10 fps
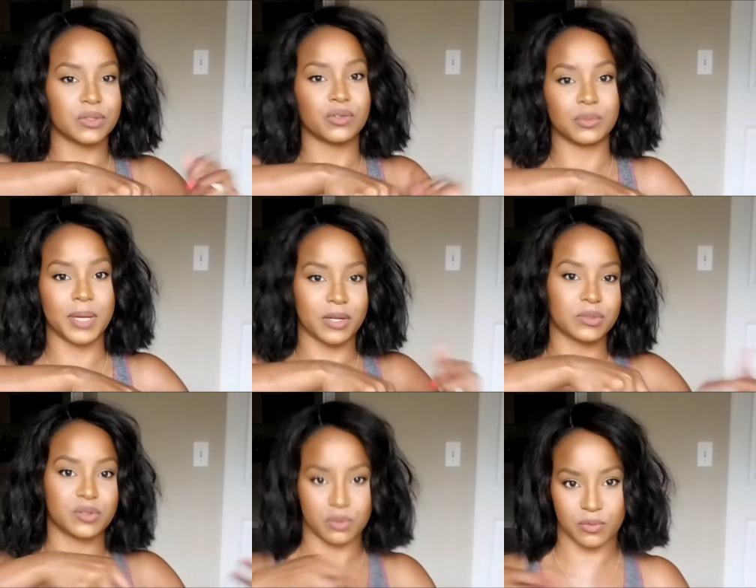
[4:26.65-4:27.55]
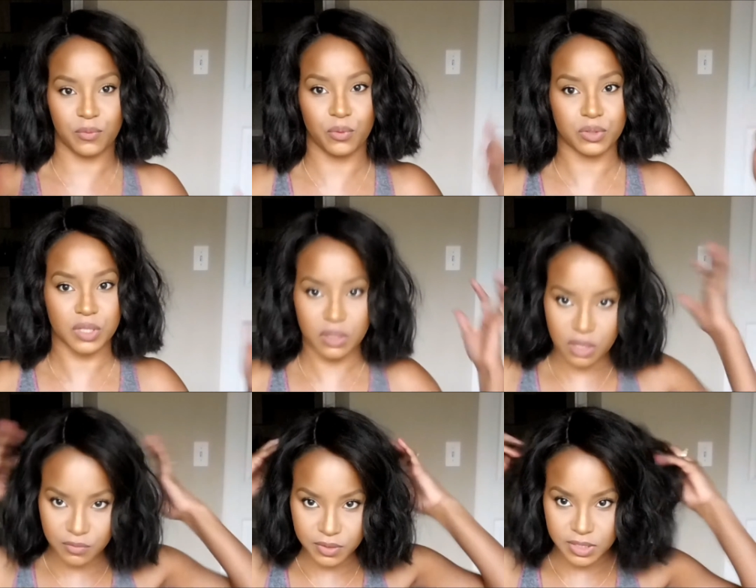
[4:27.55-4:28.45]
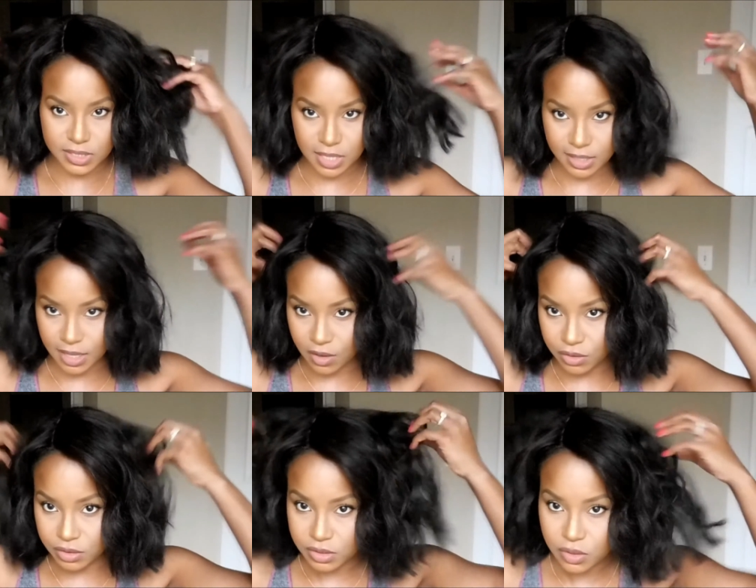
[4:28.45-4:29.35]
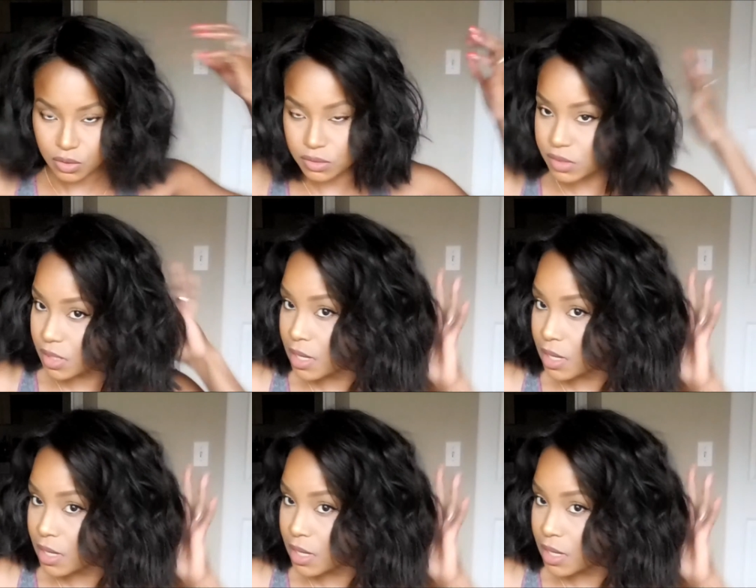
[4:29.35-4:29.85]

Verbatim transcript: curled it backwards, curled it forwards, all over, and that's how I got all of these curls.